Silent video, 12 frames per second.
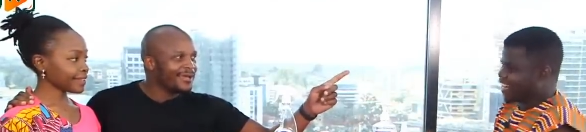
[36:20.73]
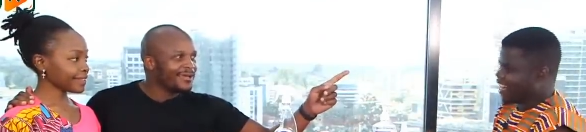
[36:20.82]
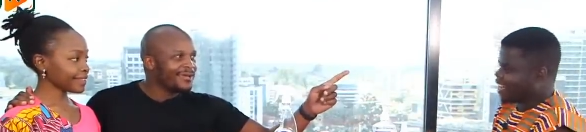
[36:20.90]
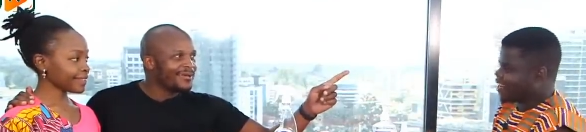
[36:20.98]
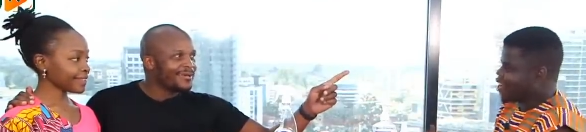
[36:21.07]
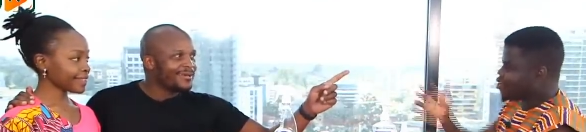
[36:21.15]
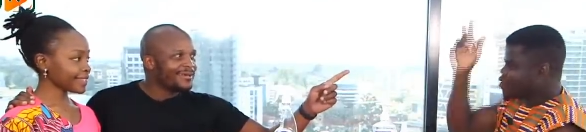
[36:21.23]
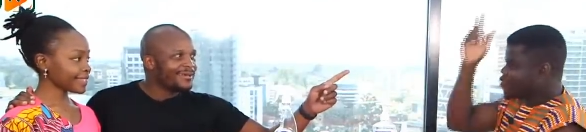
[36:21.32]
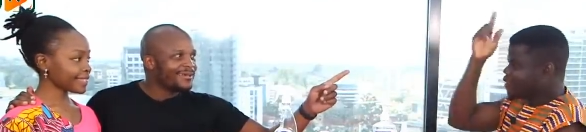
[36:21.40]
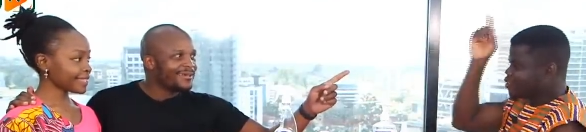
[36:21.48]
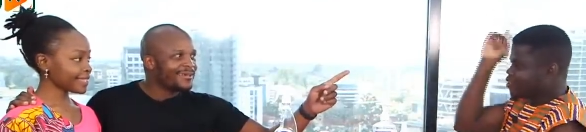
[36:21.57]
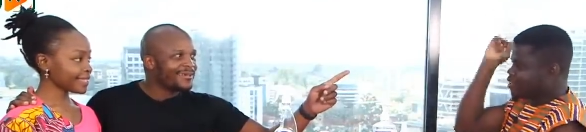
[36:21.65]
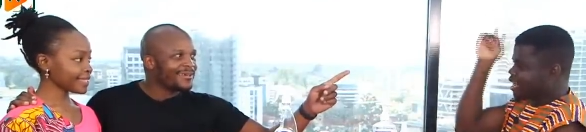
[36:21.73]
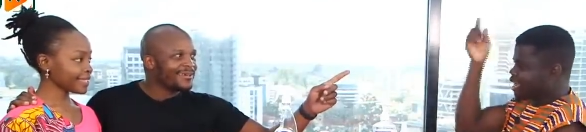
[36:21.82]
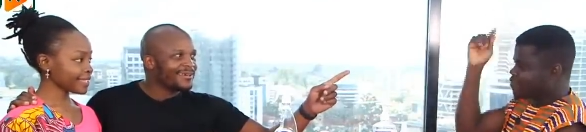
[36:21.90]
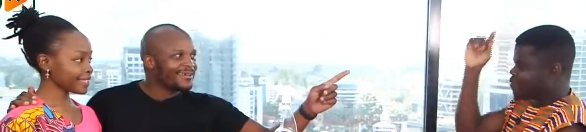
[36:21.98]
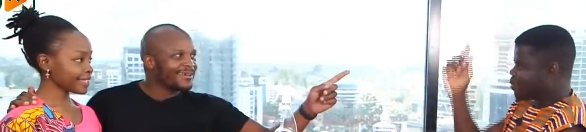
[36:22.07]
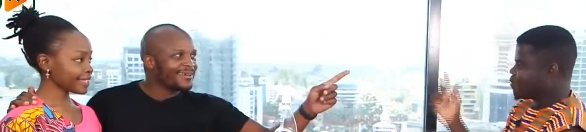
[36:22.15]
Speaker 1: nah. Like we've been to
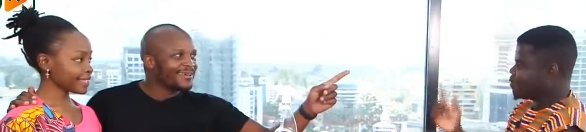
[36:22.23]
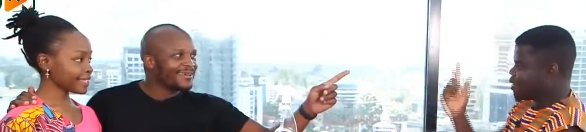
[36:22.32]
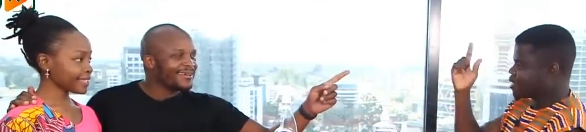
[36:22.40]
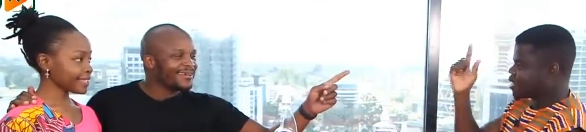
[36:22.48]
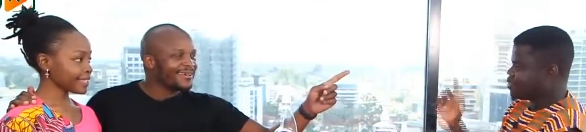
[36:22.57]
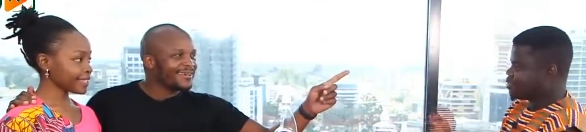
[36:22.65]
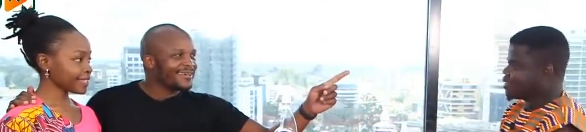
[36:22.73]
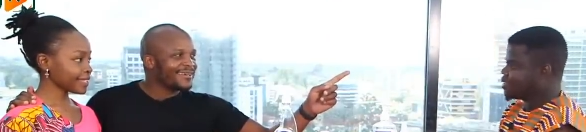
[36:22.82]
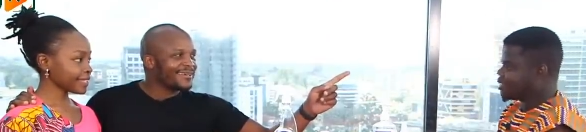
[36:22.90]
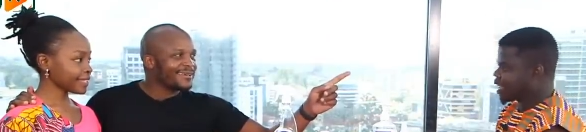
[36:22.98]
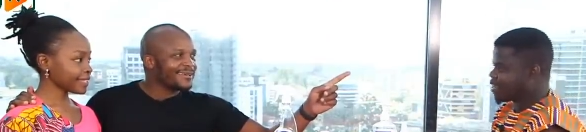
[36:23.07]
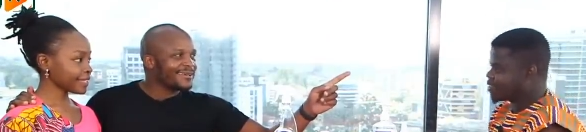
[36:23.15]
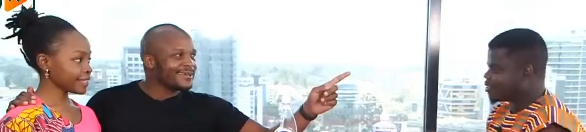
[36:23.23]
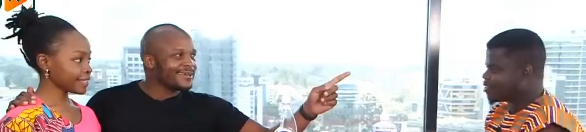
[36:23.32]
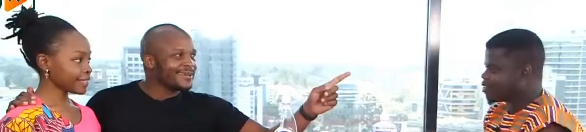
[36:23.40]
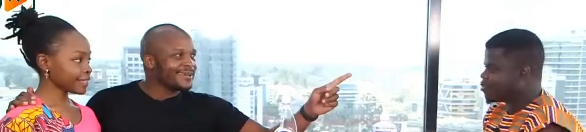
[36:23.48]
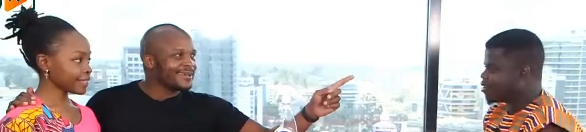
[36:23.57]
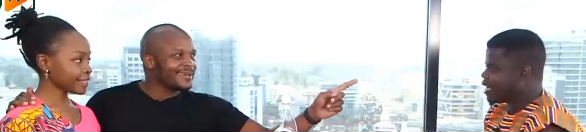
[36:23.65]
like from a first country to now,
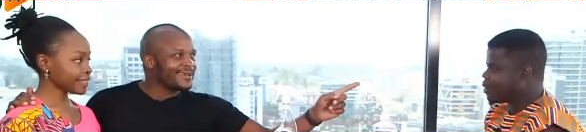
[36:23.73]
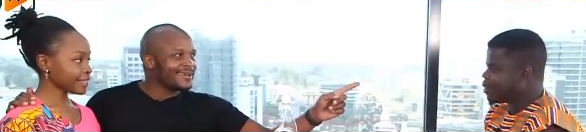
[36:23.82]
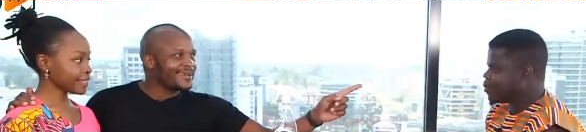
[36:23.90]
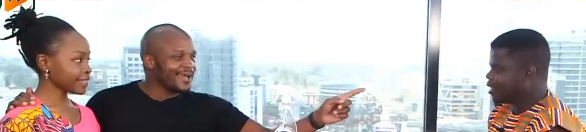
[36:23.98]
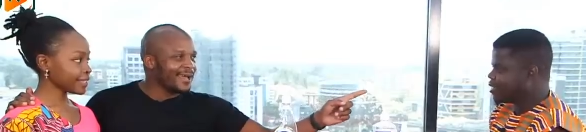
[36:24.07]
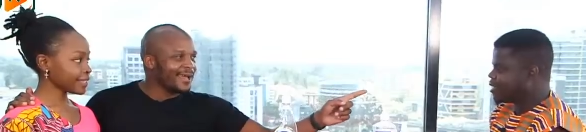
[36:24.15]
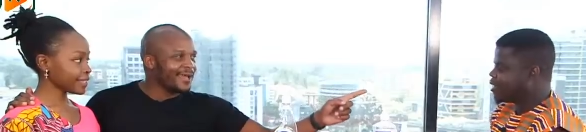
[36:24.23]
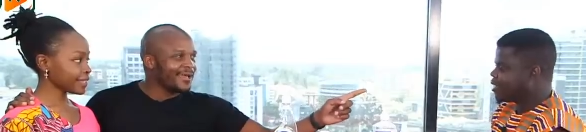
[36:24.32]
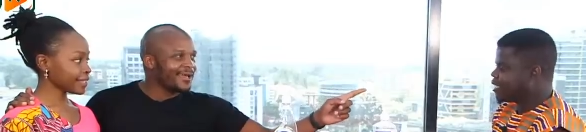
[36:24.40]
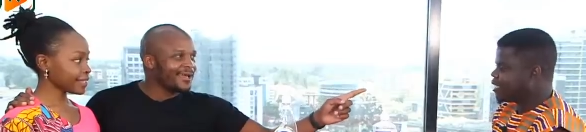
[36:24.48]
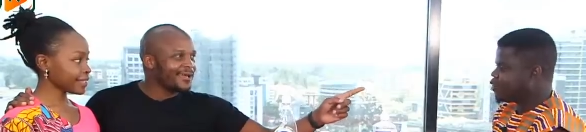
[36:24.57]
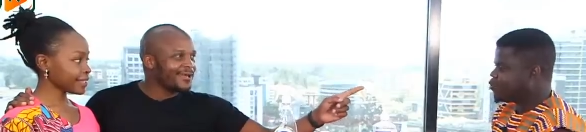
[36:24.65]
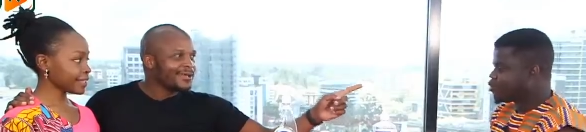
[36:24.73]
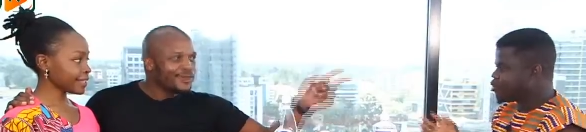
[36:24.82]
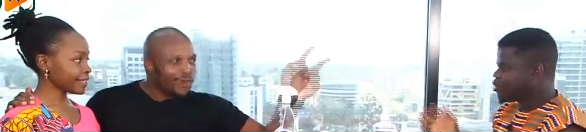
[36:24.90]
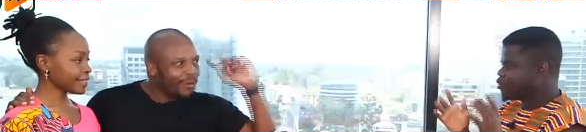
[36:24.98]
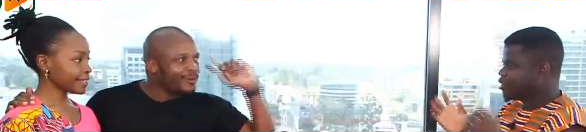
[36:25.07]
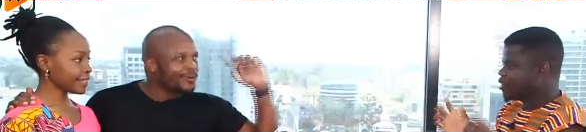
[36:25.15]
so don't worry about it. Uh-huh.
Speaker 2: Yeah,
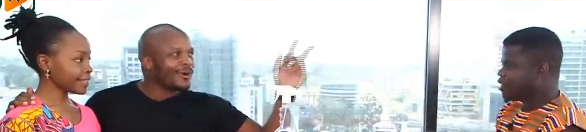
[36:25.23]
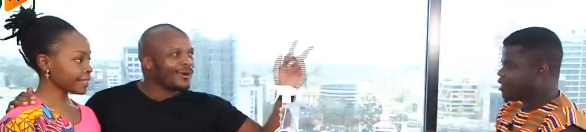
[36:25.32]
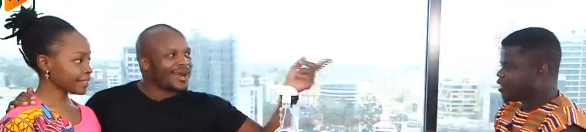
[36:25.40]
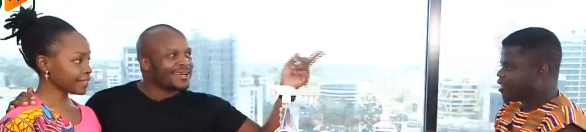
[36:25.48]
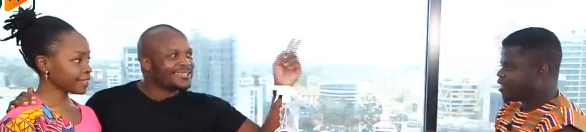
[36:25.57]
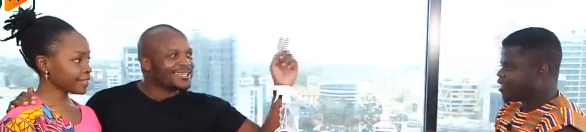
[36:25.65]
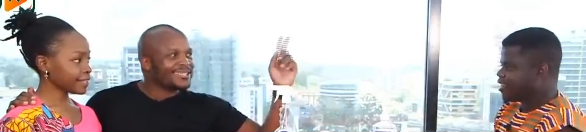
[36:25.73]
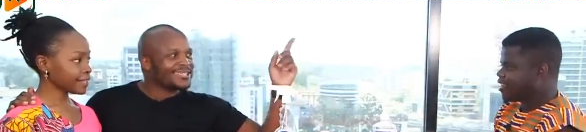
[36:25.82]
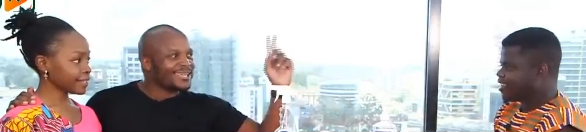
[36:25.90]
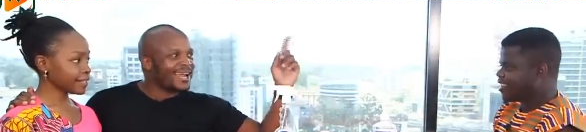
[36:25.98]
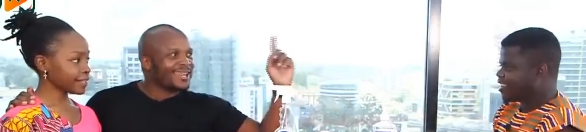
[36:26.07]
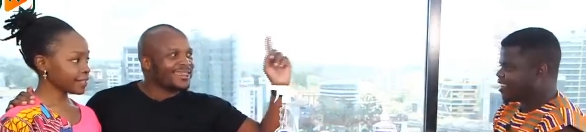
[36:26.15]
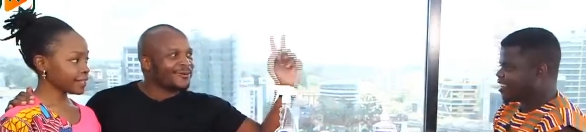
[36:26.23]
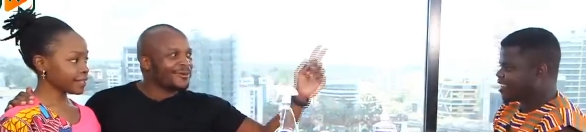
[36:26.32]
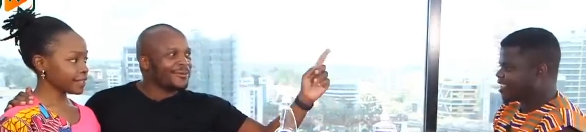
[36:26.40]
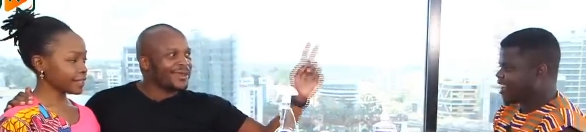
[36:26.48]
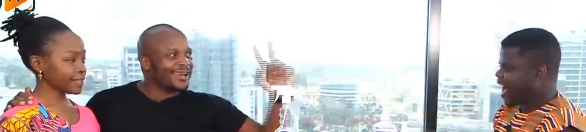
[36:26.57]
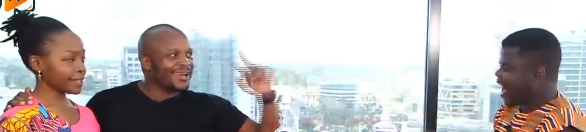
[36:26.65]
we don't go, go to a country and see
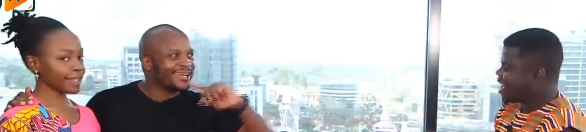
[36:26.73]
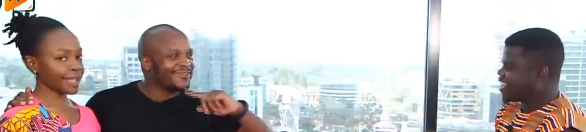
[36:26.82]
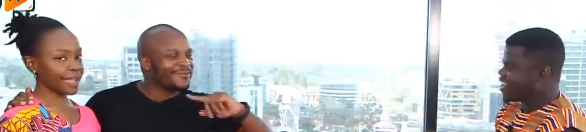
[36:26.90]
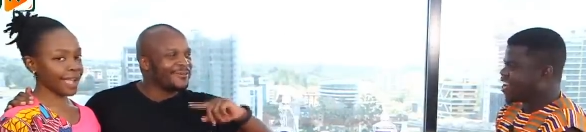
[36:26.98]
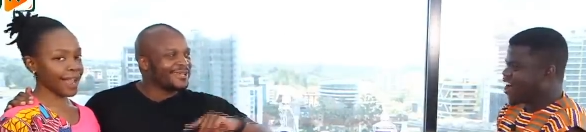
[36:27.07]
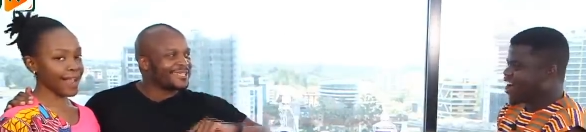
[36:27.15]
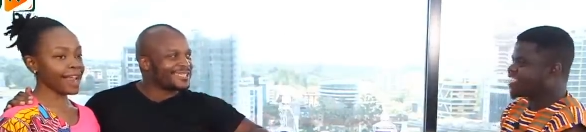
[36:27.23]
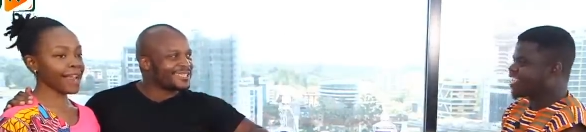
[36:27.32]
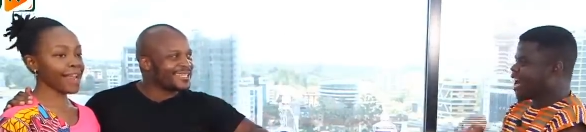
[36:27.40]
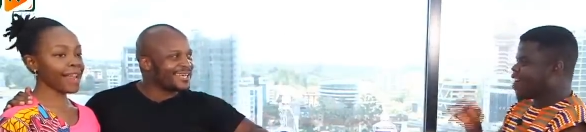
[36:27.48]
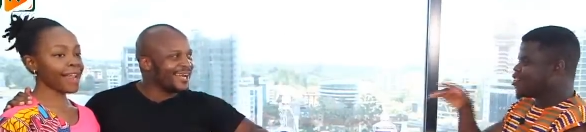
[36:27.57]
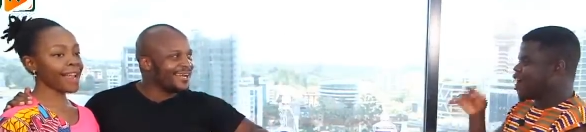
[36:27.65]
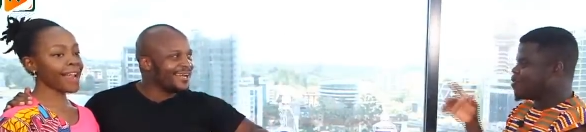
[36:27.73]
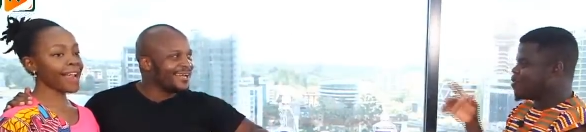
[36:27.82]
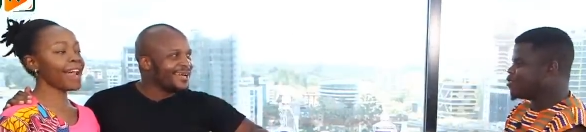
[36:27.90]
other women ah, and leave no, my sister. I,
Speaker 1: am